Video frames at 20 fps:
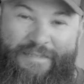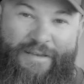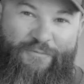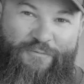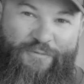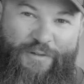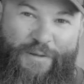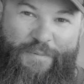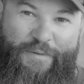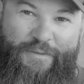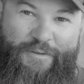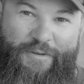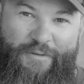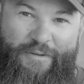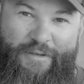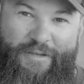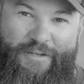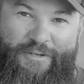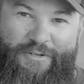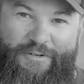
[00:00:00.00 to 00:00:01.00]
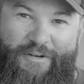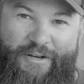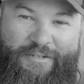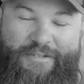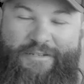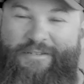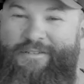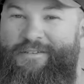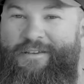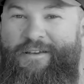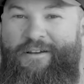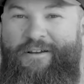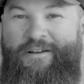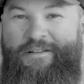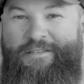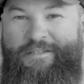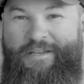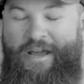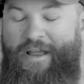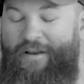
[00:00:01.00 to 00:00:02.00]
I'm flipping through the instructions here,
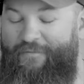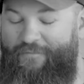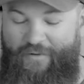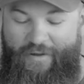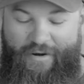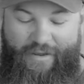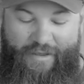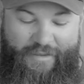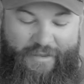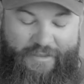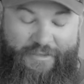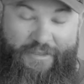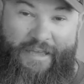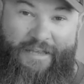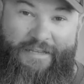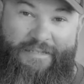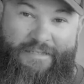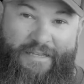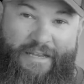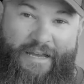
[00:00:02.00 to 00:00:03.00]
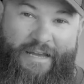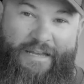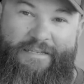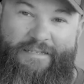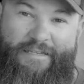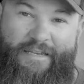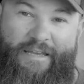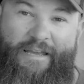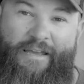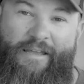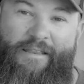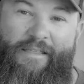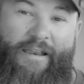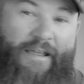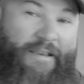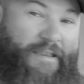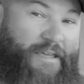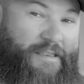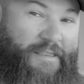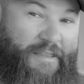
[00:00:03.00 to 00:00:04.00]
it's kind of funny. The things that I said that
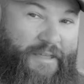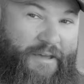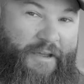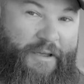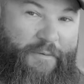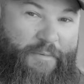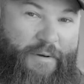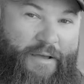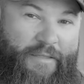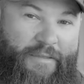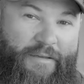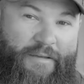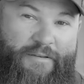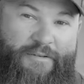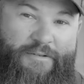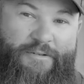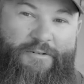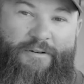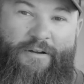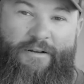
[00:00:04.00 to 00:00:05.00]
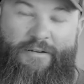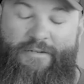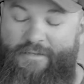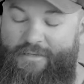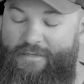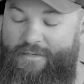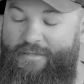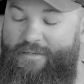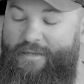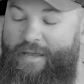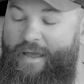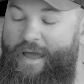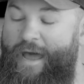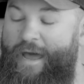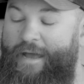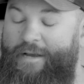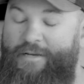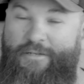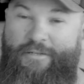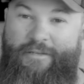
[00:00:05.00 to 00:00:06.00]
I didn't like about the instructions, they
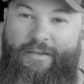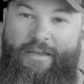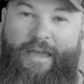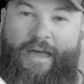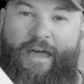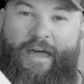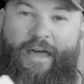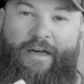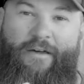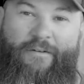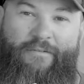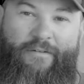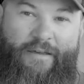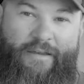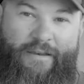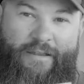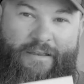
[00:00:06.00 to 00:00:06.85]
actually have an